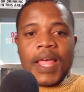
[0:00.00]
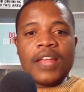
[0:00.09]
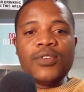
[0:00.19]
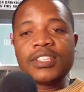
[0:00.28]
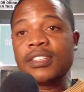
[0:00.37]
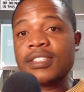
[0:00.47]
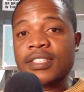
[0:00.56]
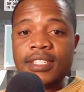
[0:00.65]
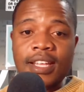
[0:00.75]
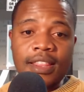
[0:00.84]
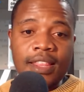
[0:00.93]
And you're just
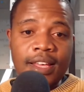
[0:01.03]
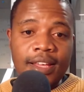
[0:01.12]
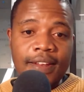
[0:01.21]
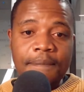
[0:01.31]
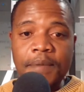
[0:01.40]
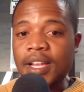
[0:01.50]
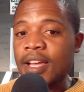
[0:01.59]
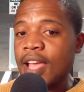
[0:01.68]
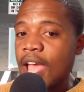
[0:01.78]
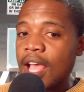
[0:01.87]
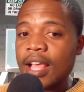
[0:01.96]
sitting there, be like,
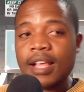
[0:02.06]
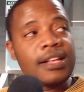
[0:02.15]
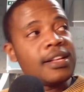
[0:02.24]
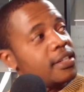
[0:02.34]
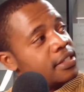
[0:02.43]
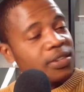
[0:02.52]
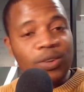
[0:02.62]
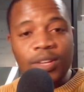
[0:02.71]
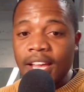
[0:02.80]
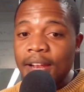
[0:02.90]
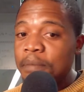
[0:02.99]
hey.
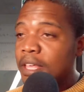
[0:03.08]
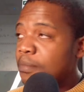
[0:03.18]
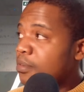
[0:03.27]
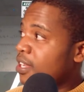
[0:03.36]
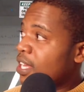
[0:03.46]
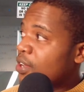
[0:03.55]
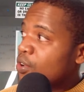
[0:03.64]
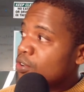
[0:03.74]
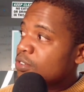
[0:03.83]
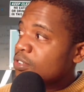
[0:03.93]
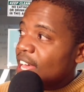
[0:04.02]
Looking at people like,
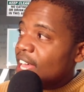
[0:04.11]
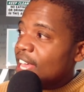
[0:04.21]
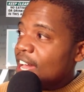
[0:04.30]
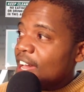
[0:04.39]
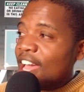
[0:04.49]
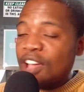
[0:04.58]
oh, yeah.